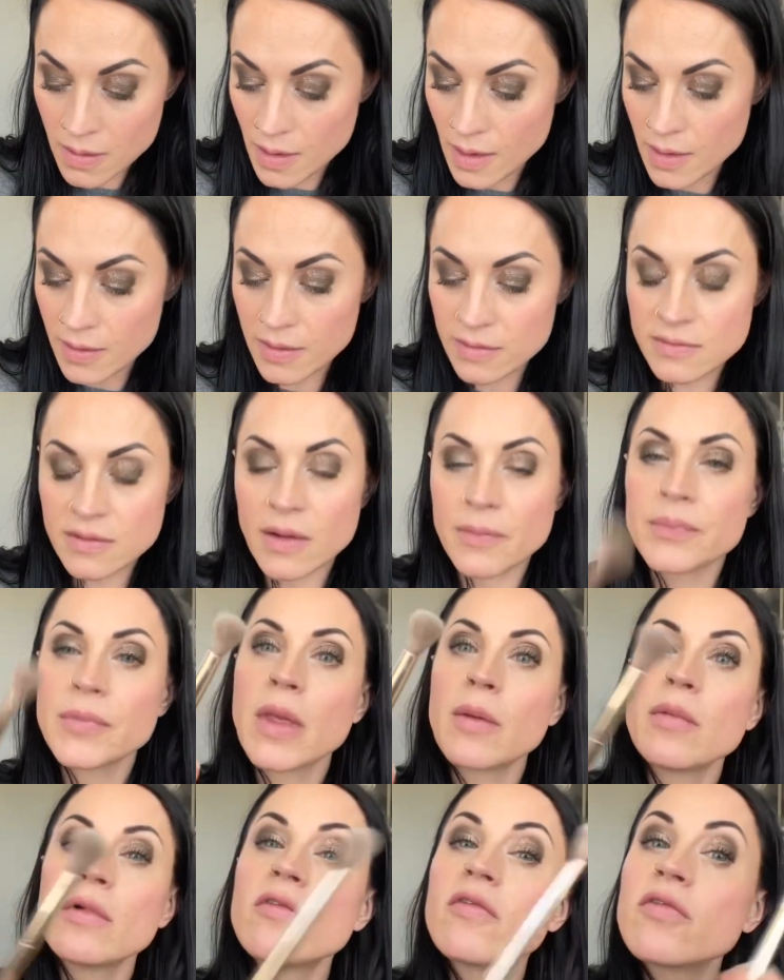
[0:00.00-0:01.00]
And that's it. I'm
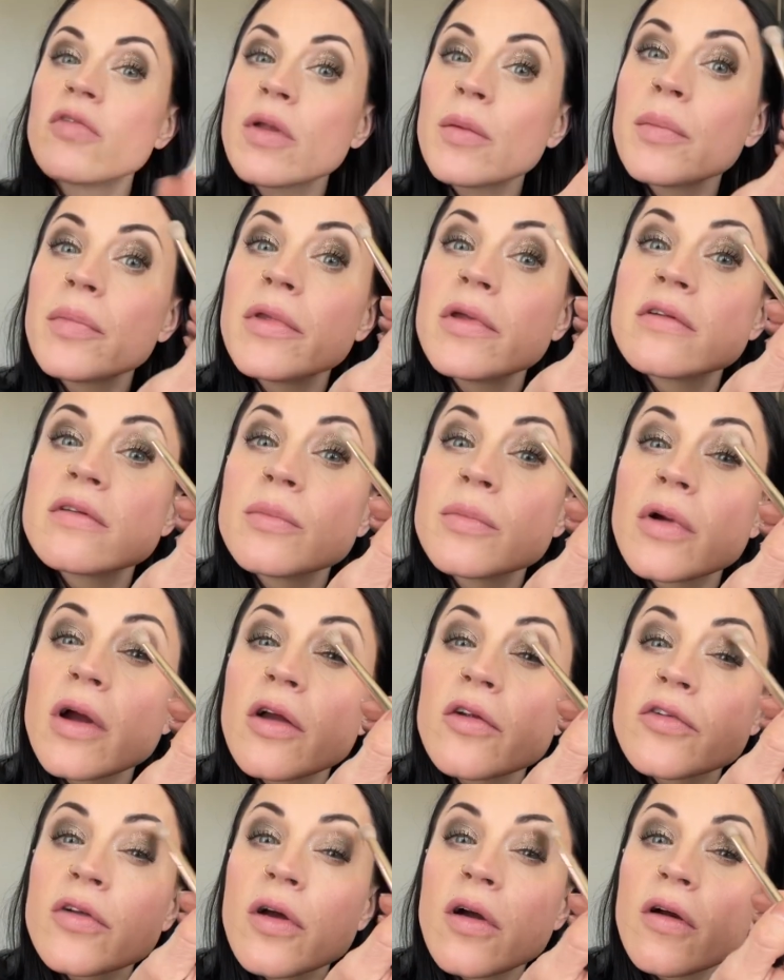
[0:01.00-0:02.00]
gonna flip this
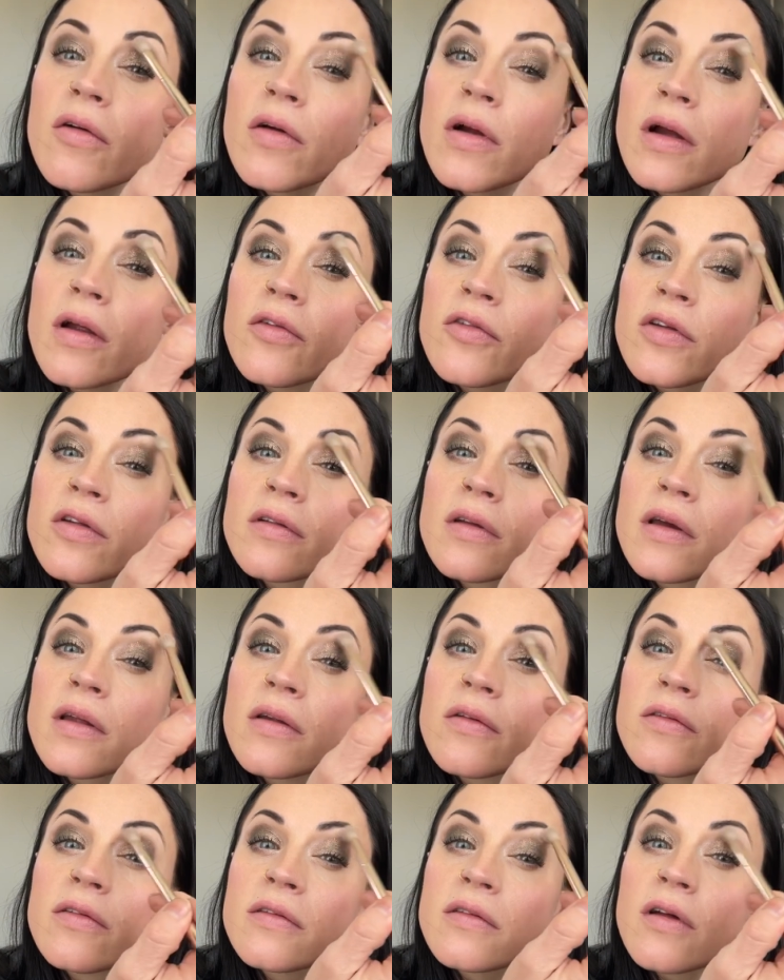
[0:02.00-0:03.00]
brush over and just kind
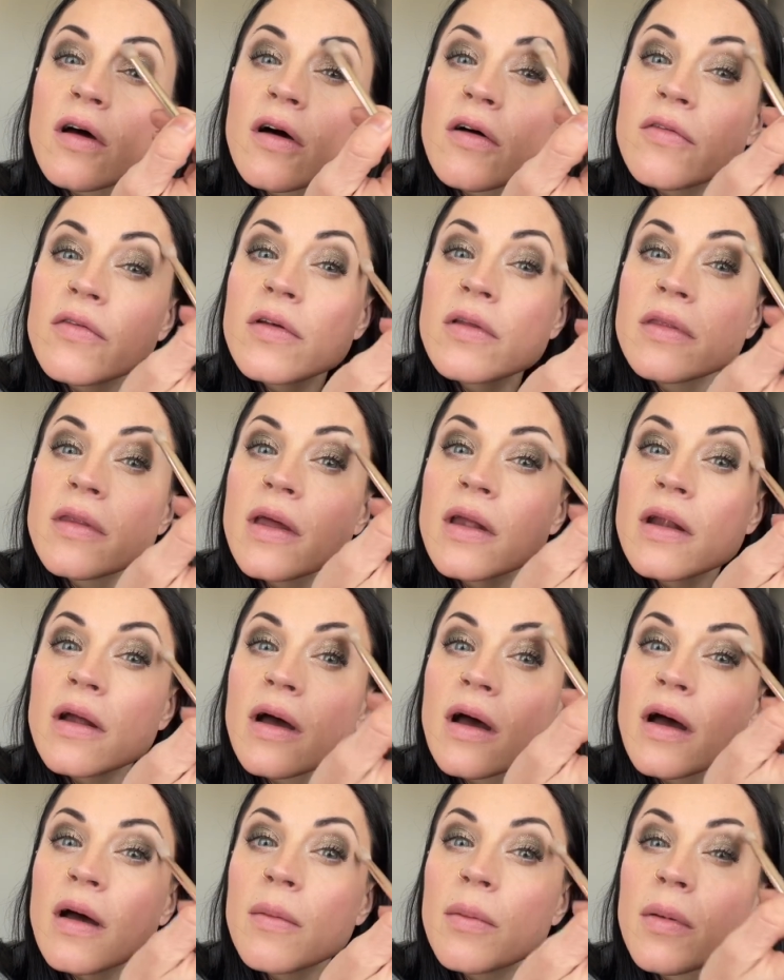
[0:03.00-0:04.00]
of soften that
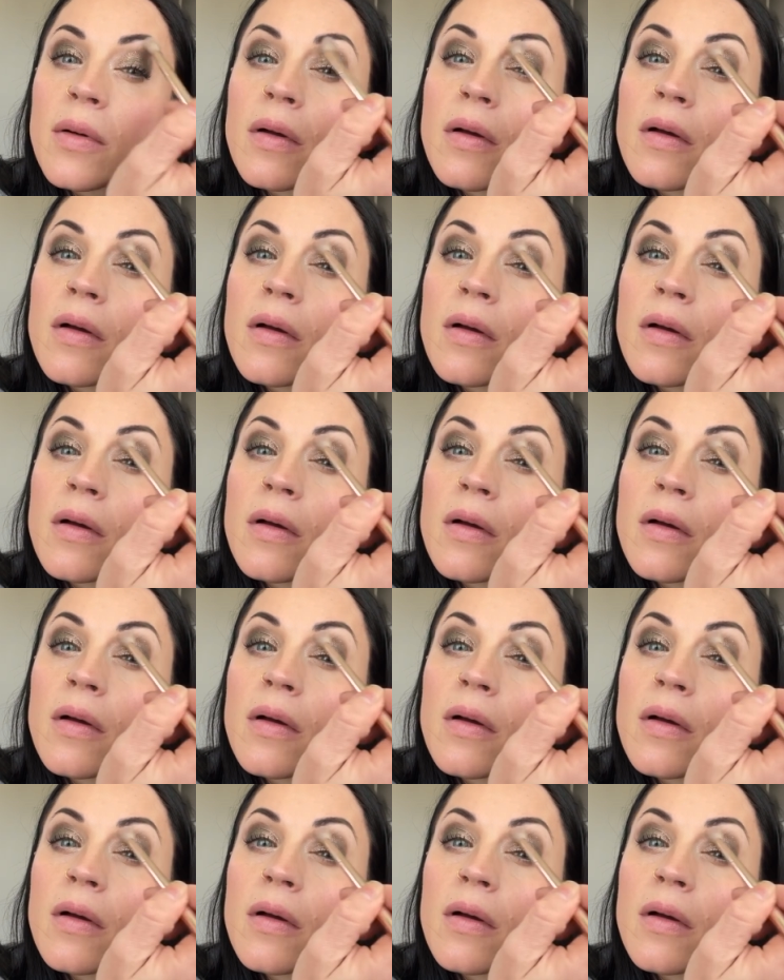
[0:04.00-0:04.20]
up